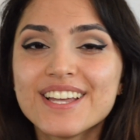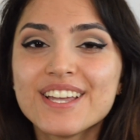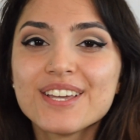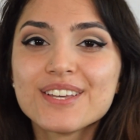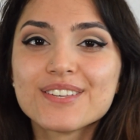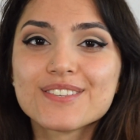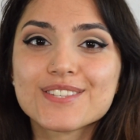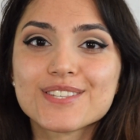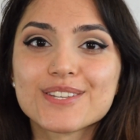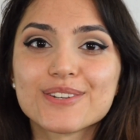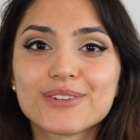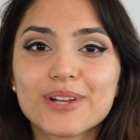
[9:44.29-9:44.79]

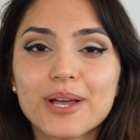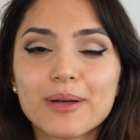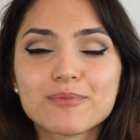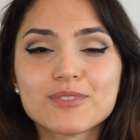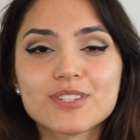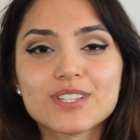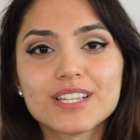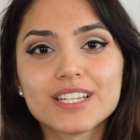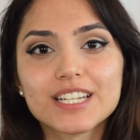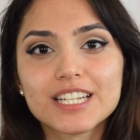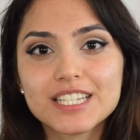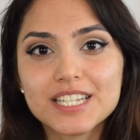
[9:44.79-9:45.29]
So now I'm
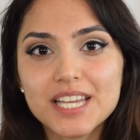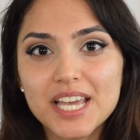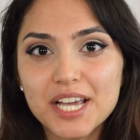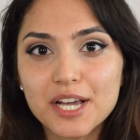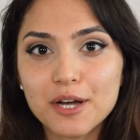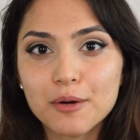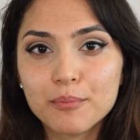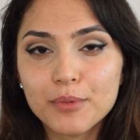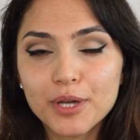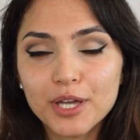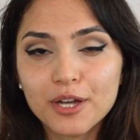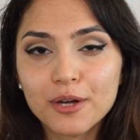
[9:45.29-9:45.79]
just going to take
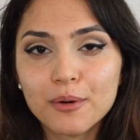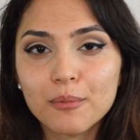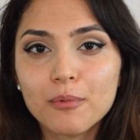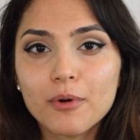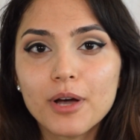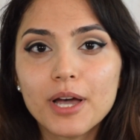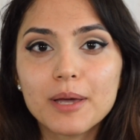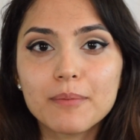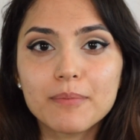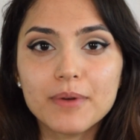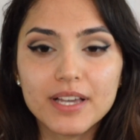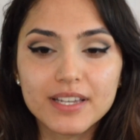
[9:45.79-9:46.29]
a makeup
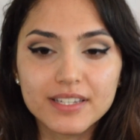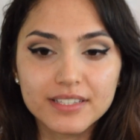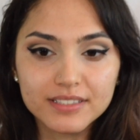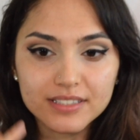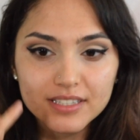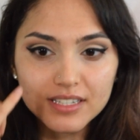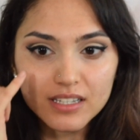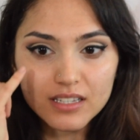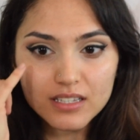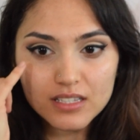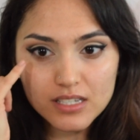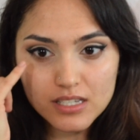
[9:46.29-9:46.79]
wipe and
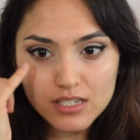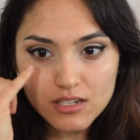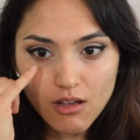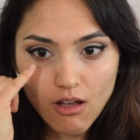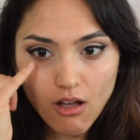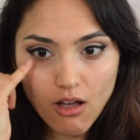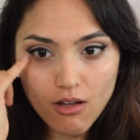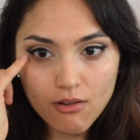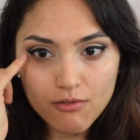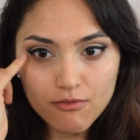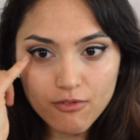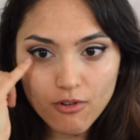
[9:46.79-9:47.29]
clean
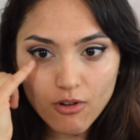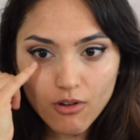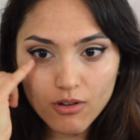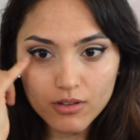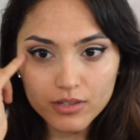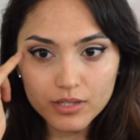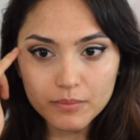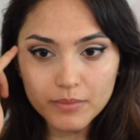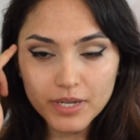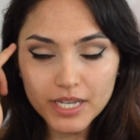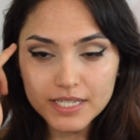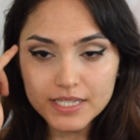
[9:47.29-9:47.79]
off all
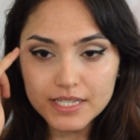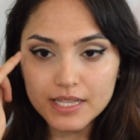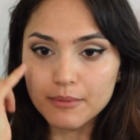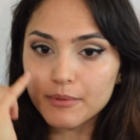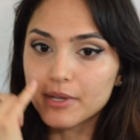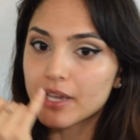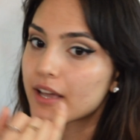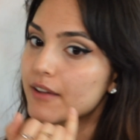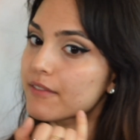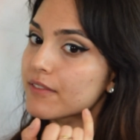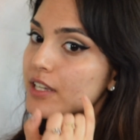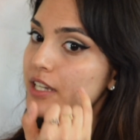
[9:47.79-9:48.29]
the mess that we
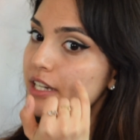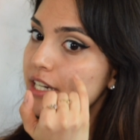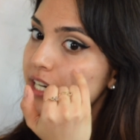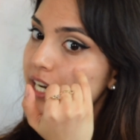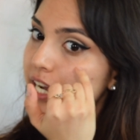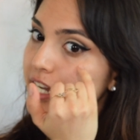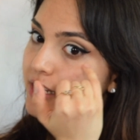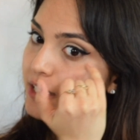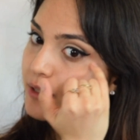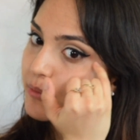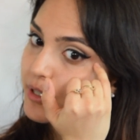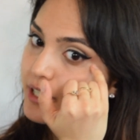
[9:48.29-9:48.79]
have here,
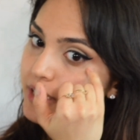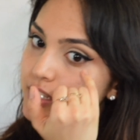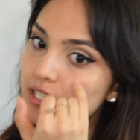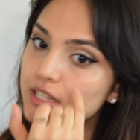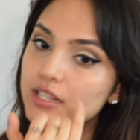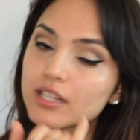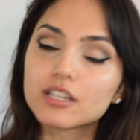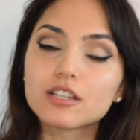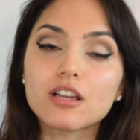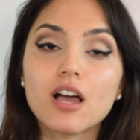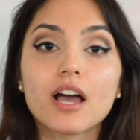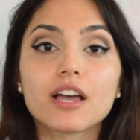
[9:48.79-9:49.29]
anywhere that
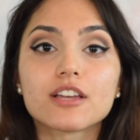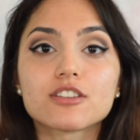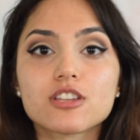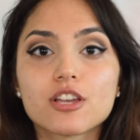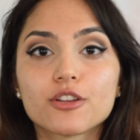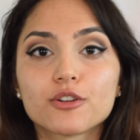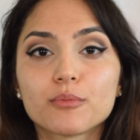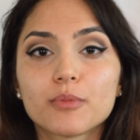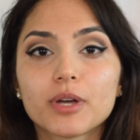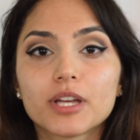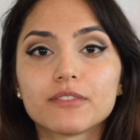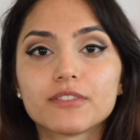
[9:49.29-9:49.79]
the
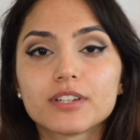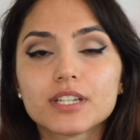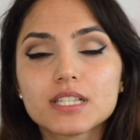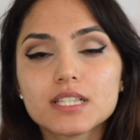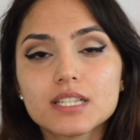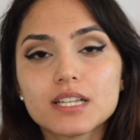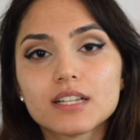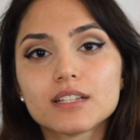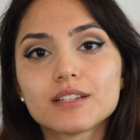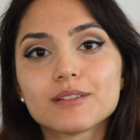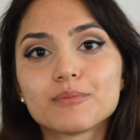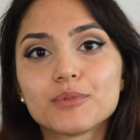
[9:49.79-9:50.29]
eyeshadow might have
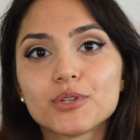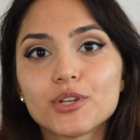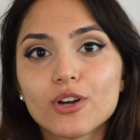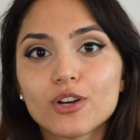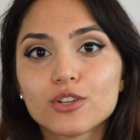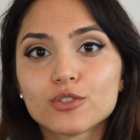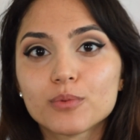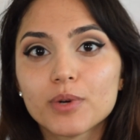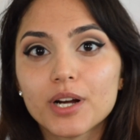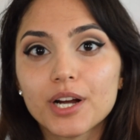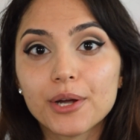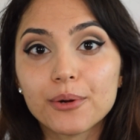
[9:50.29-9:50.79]
extended
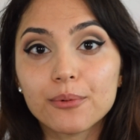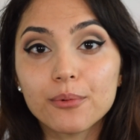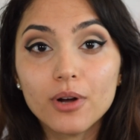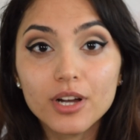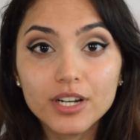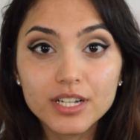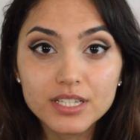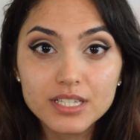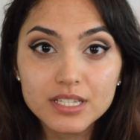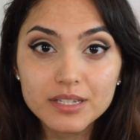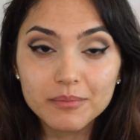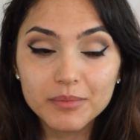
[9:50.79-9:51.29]
beyond where I want
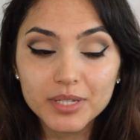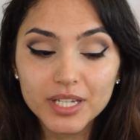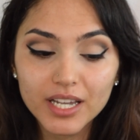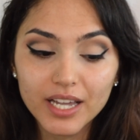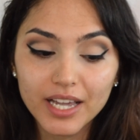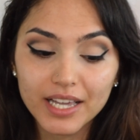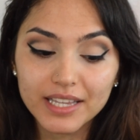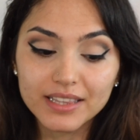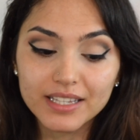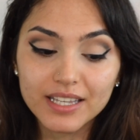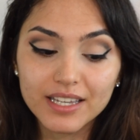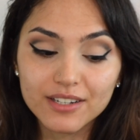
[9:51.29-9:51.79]
it to be,
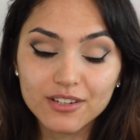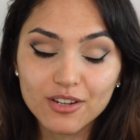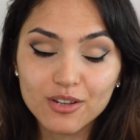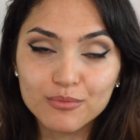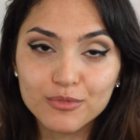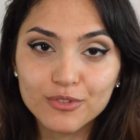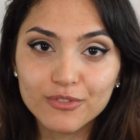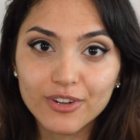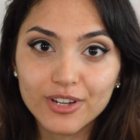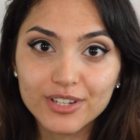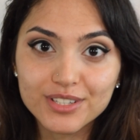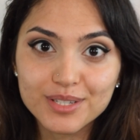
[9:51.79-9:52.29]
and then I'll
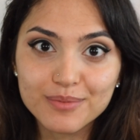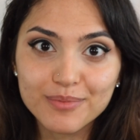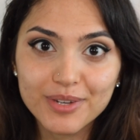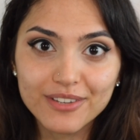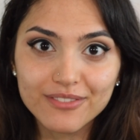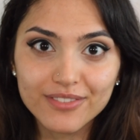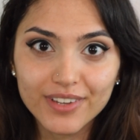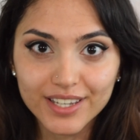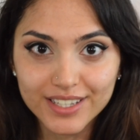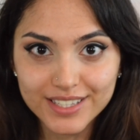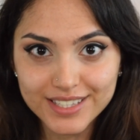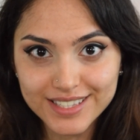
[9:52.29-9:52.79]
move on to my
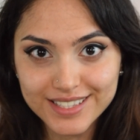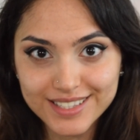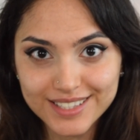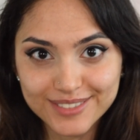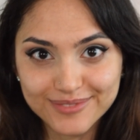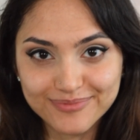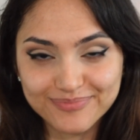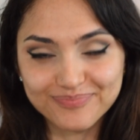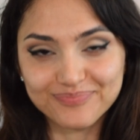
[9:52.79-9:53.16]
face.